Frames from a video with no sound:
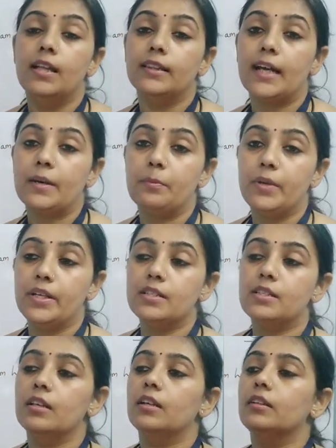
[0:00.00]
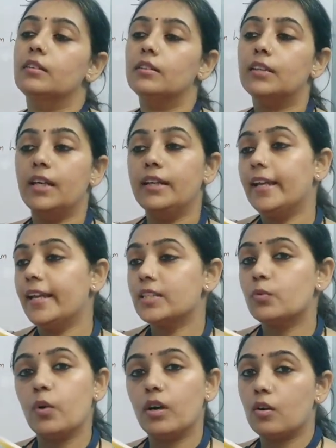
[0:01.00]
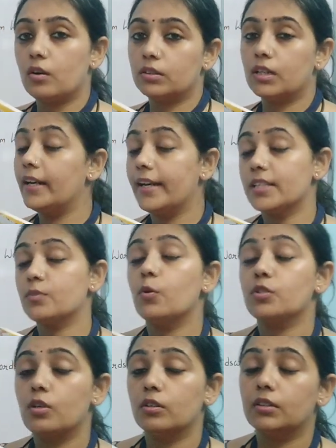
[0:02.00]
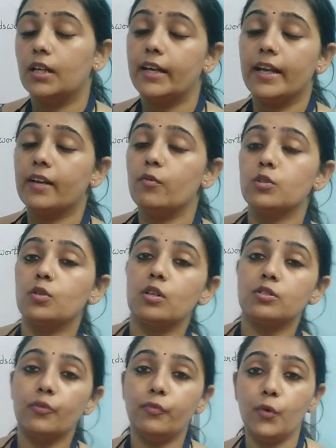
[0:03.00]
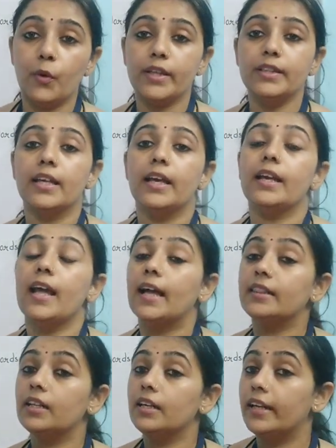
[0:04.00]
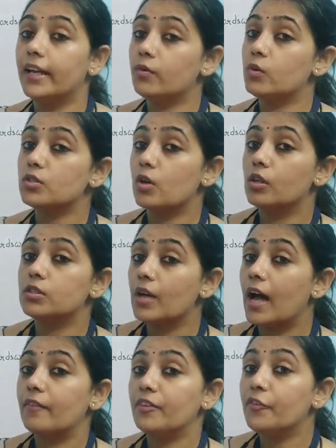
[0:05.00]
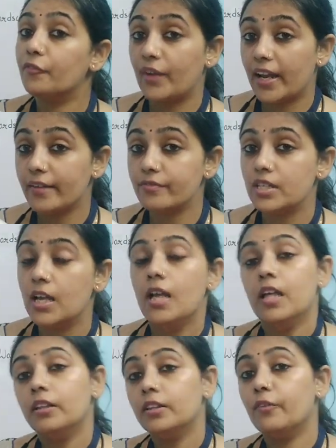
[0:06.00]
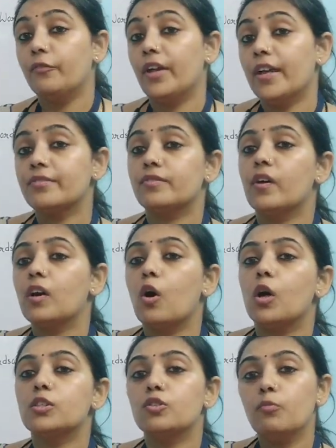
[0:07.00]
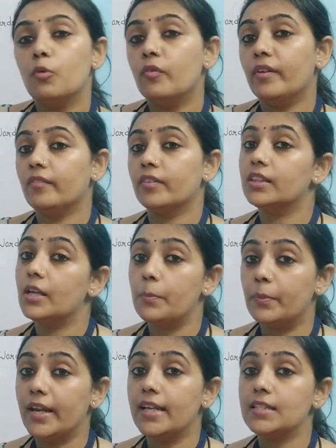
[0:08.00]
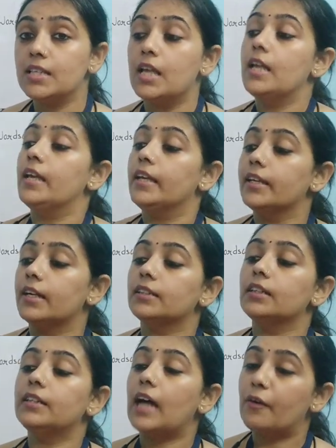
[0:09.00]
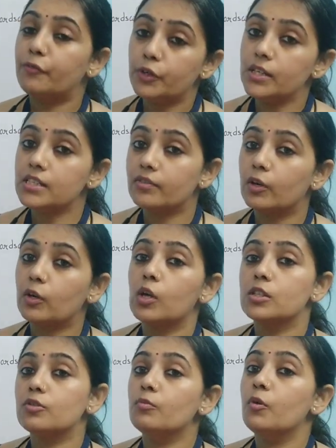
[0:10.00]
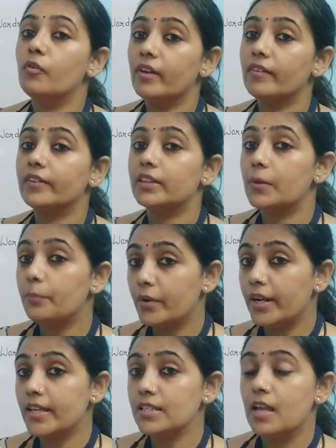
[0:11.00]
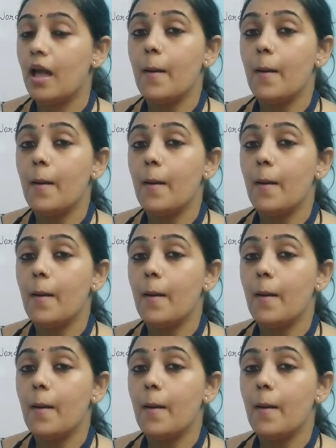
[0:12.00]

That means the lake was also flowing there, and the lake was also having waves. The waves were also moving with the breeze. Here the daffodils were also moving with the breeze.